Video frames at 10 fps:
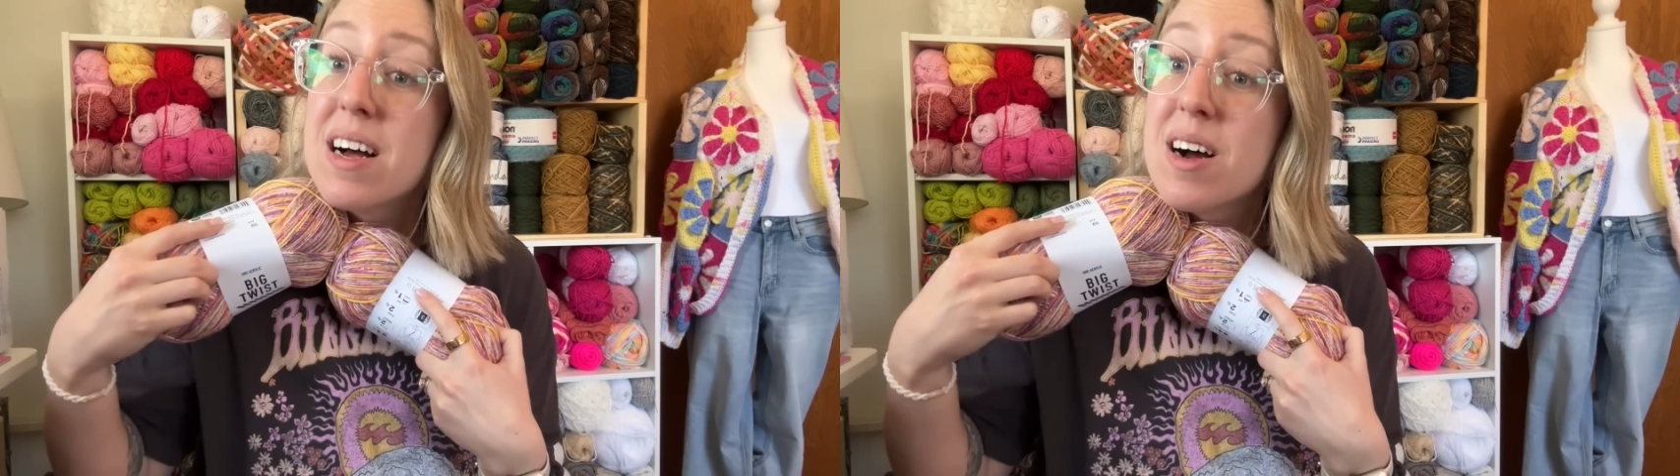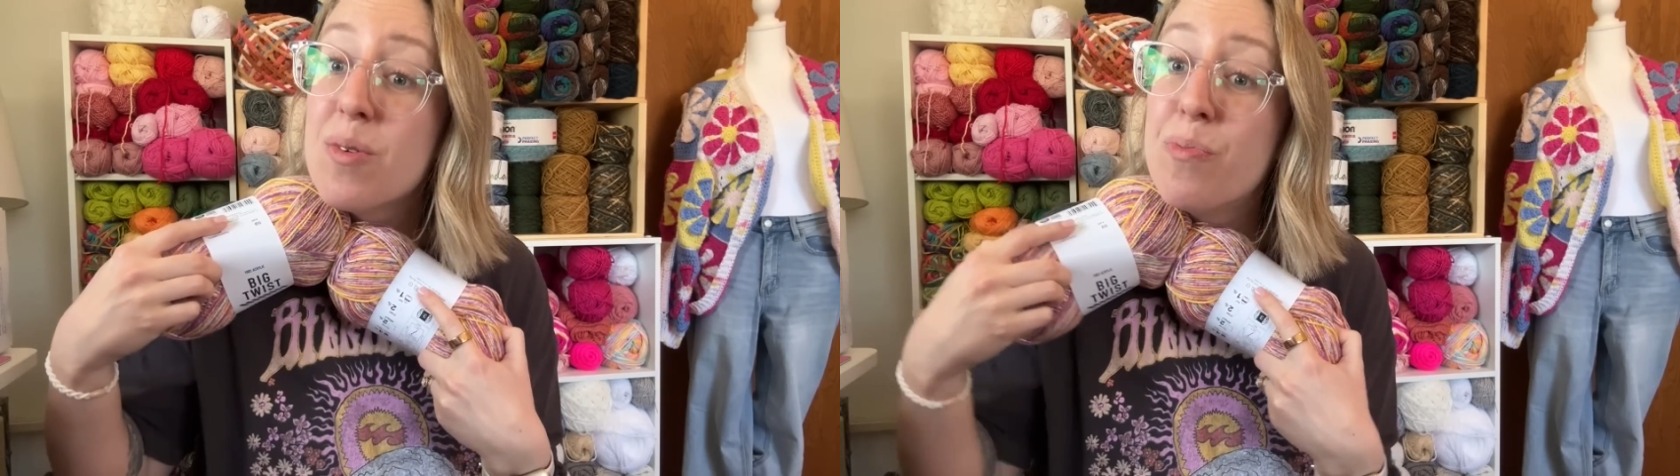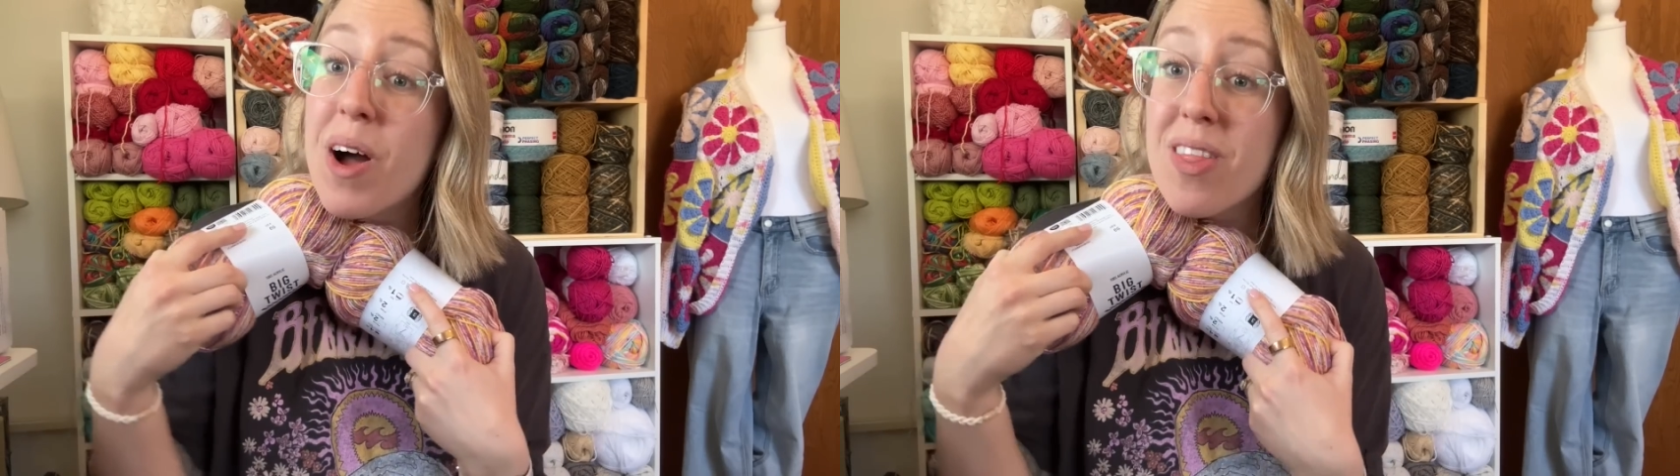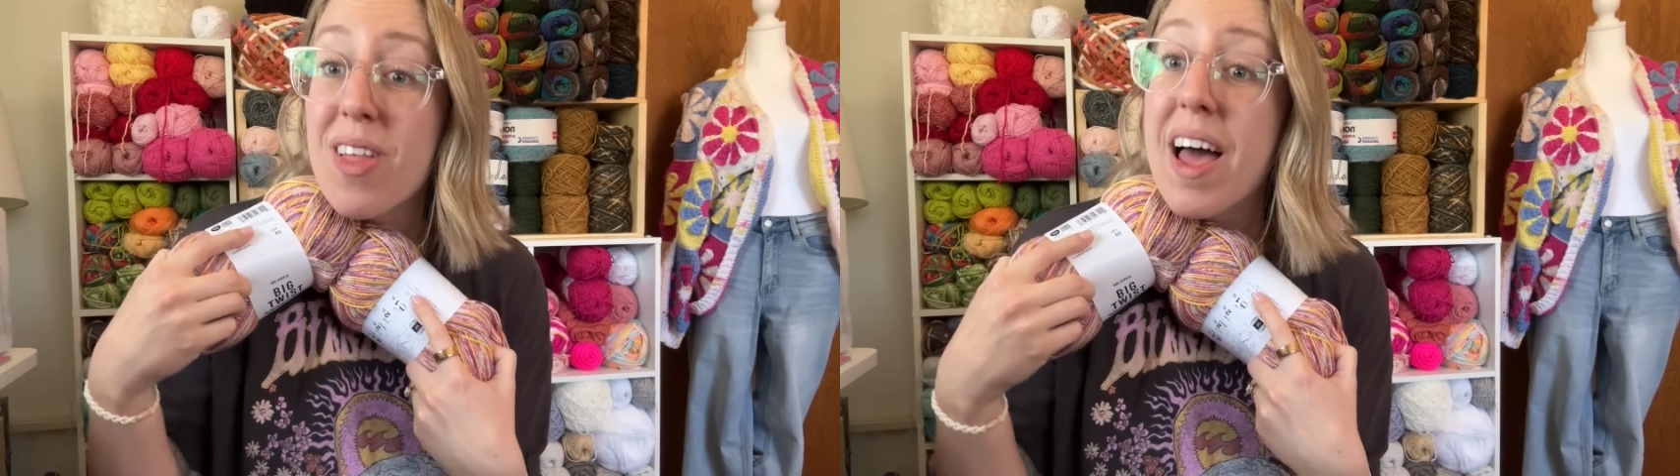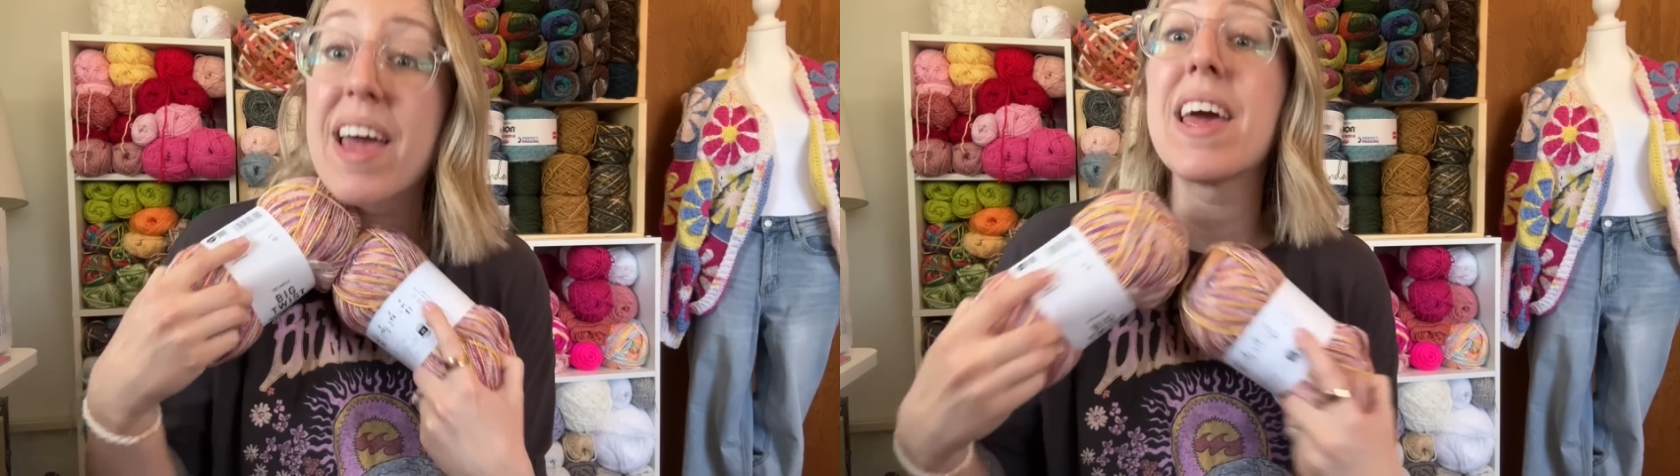but
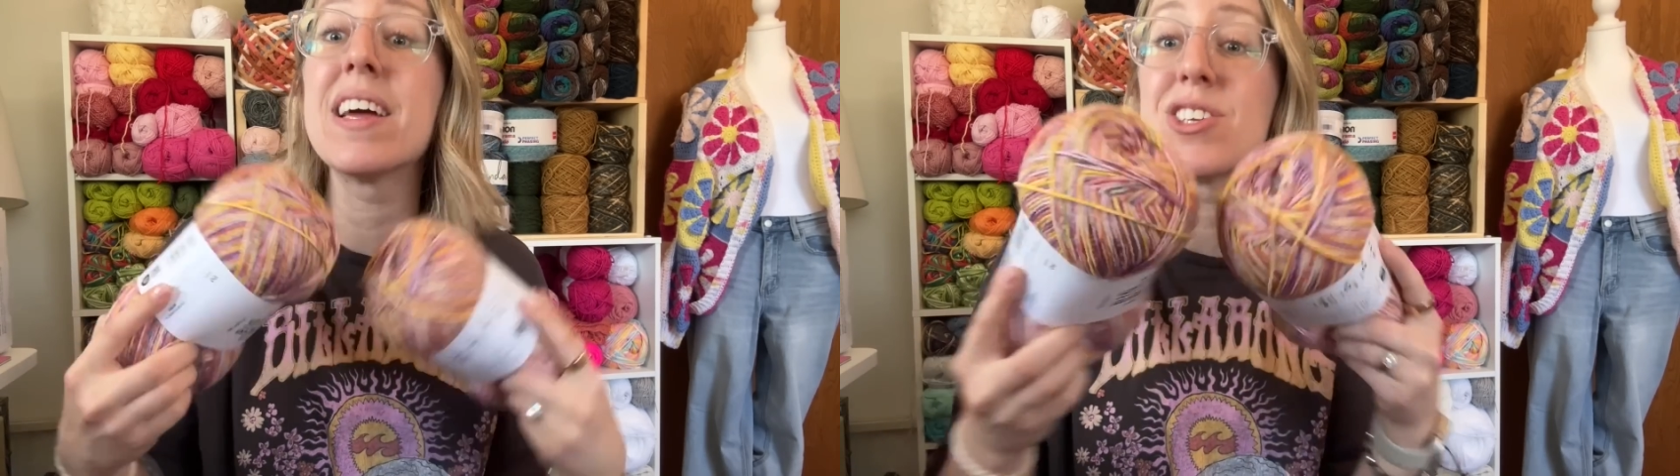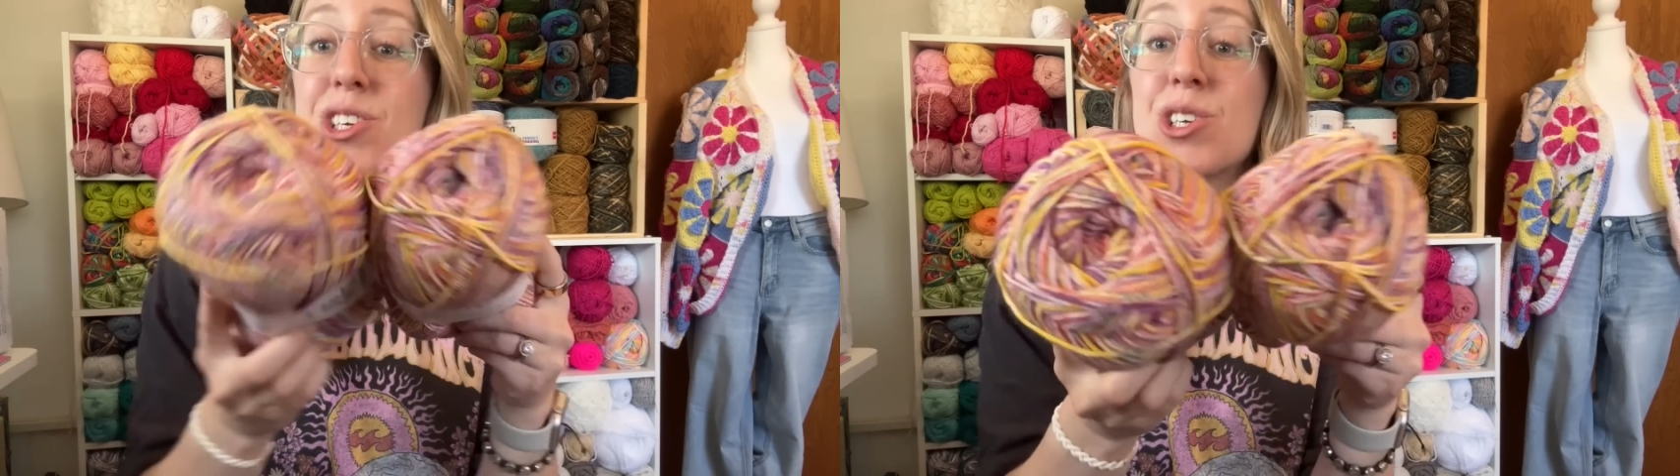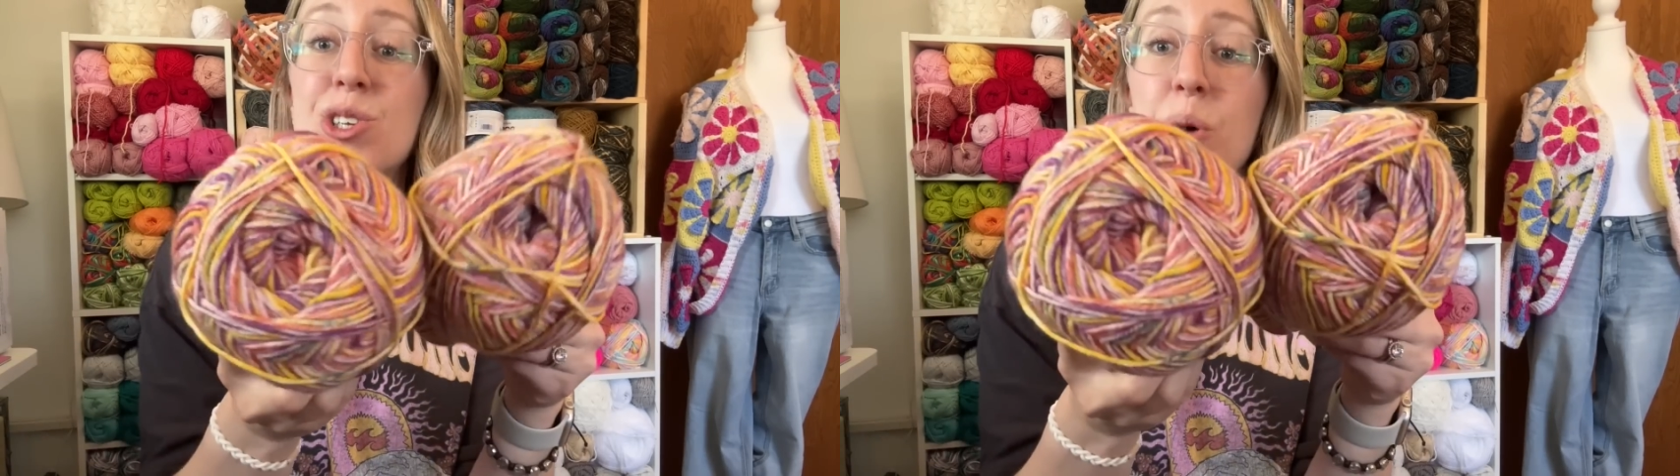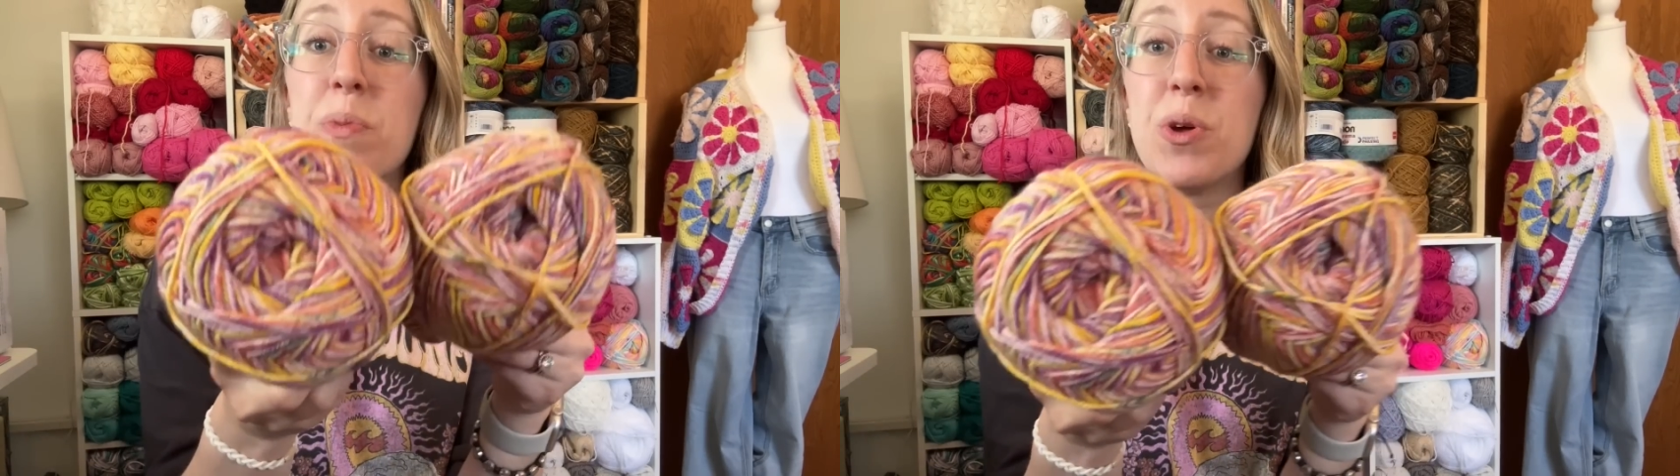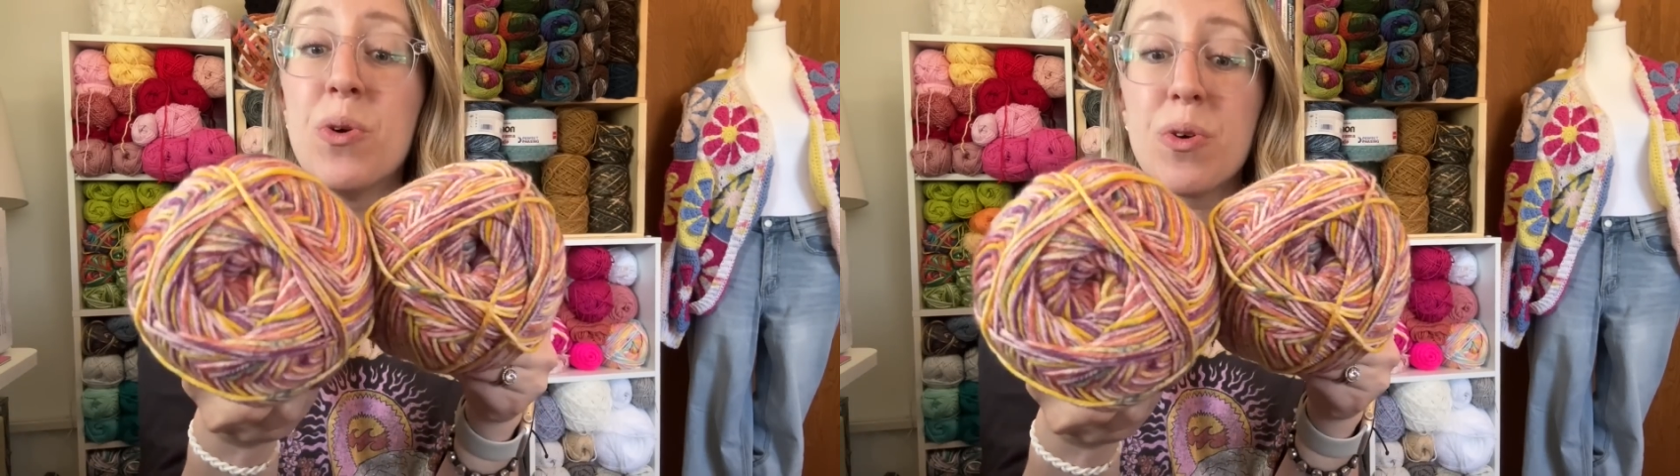like, it's just so
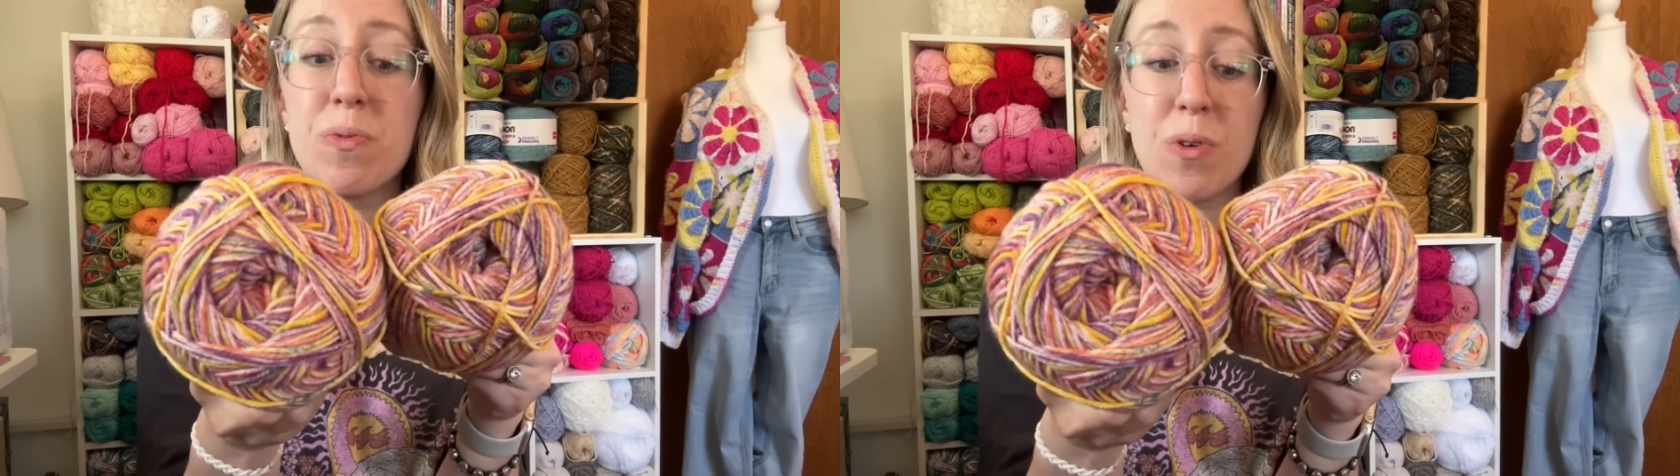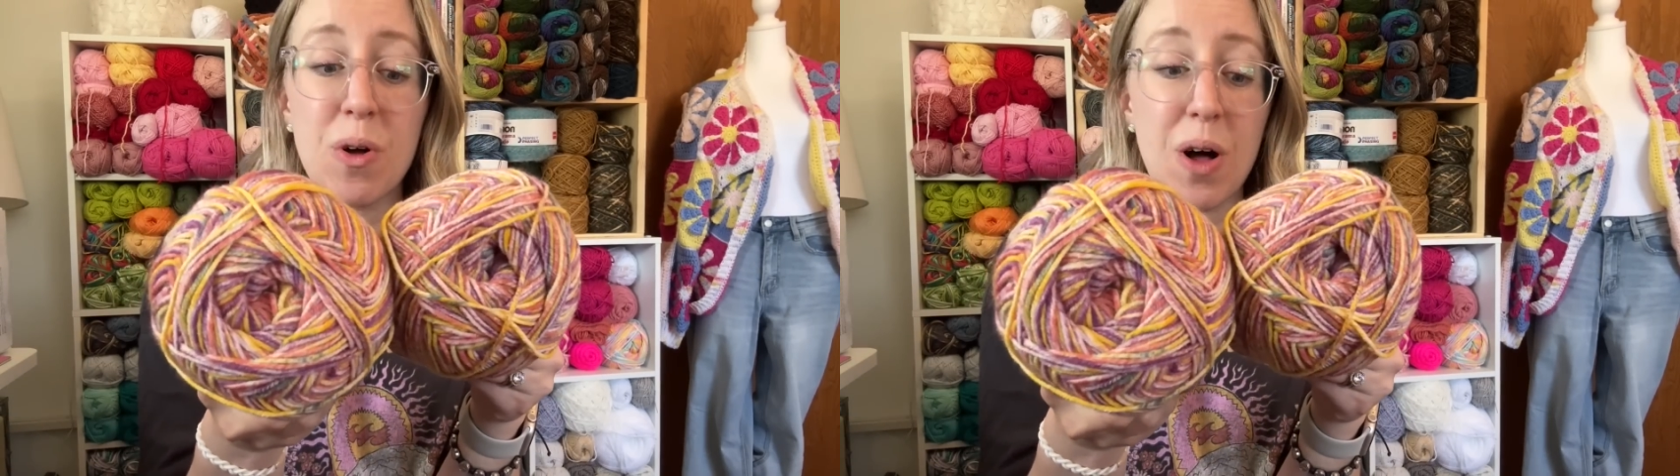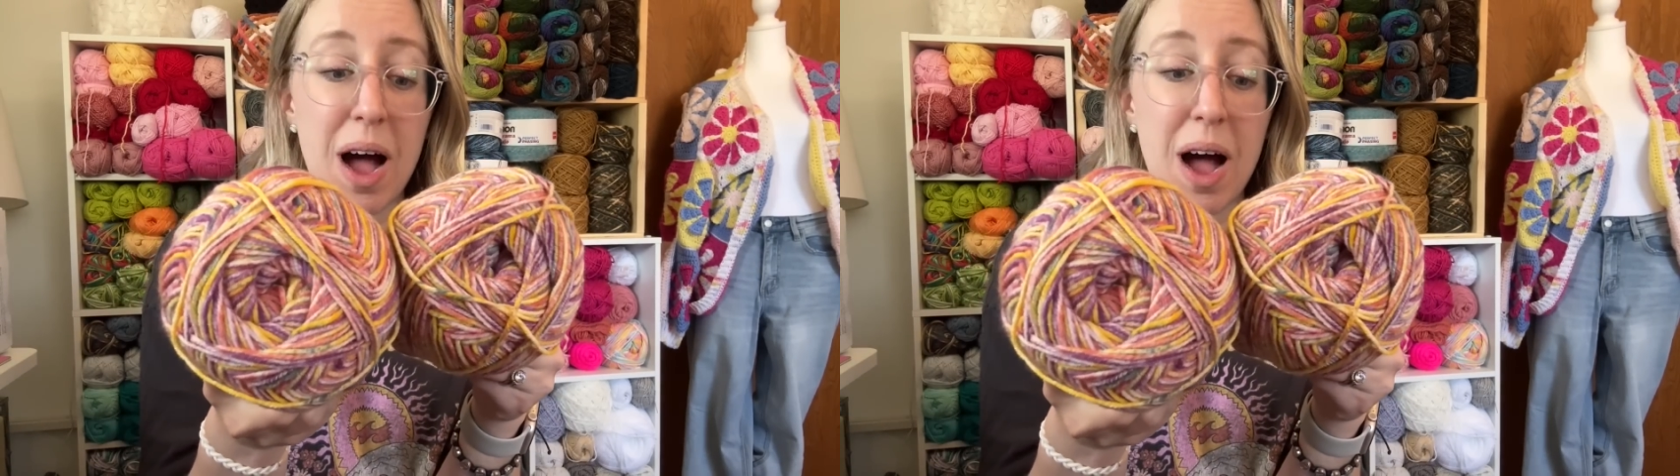beautiful.